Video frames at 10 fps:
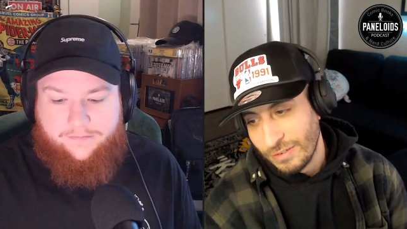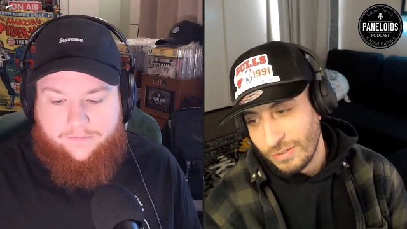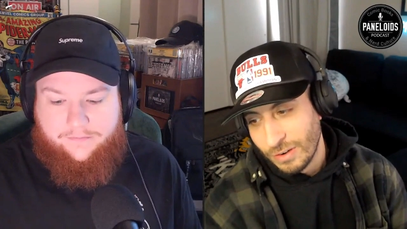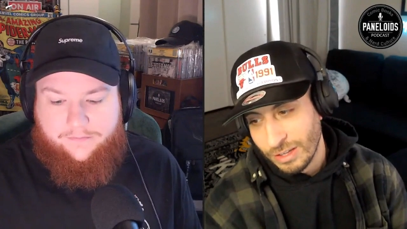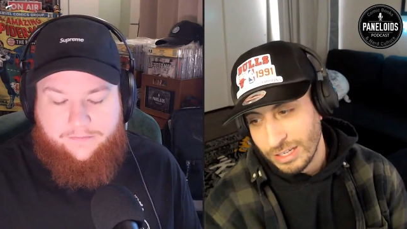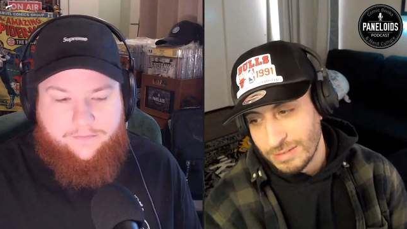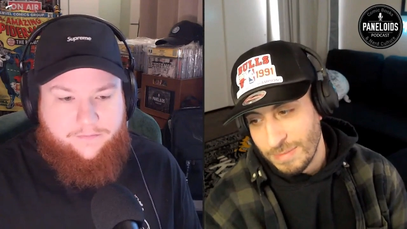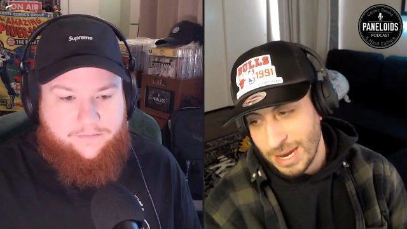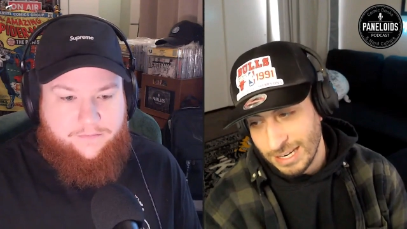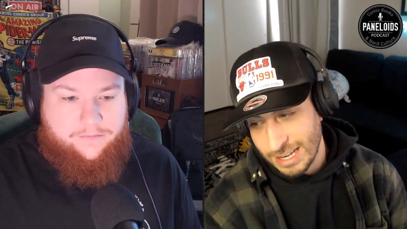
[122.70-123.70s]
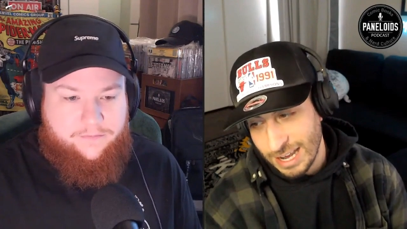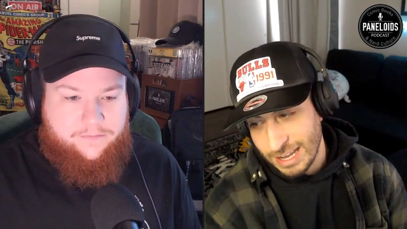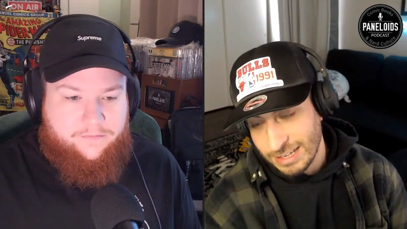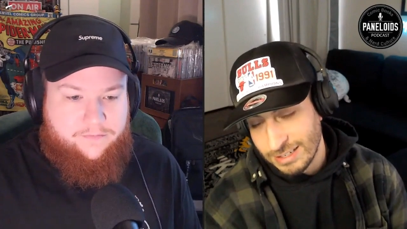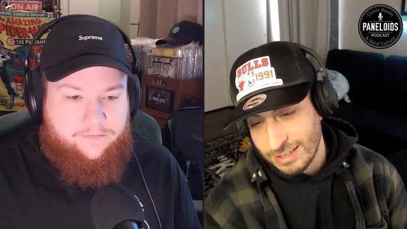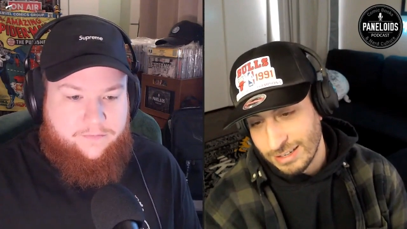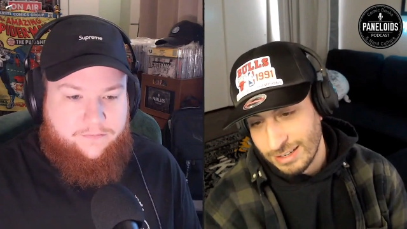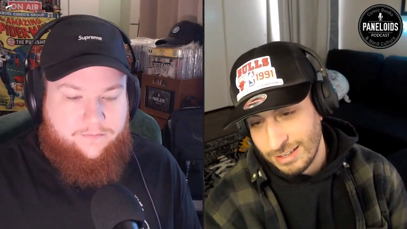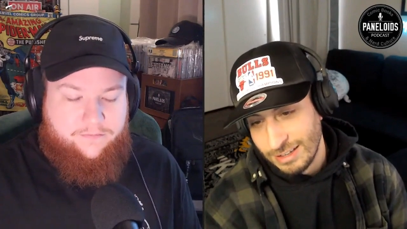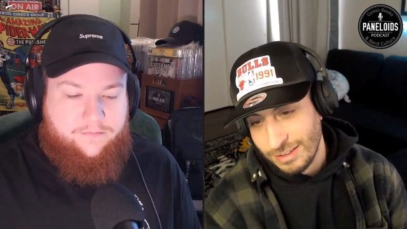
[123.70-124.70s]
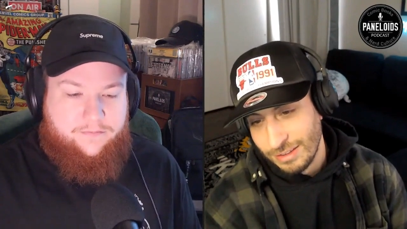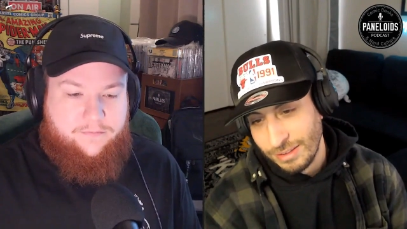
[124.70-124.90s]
Speaker 1: for this main cast, mm-hmm.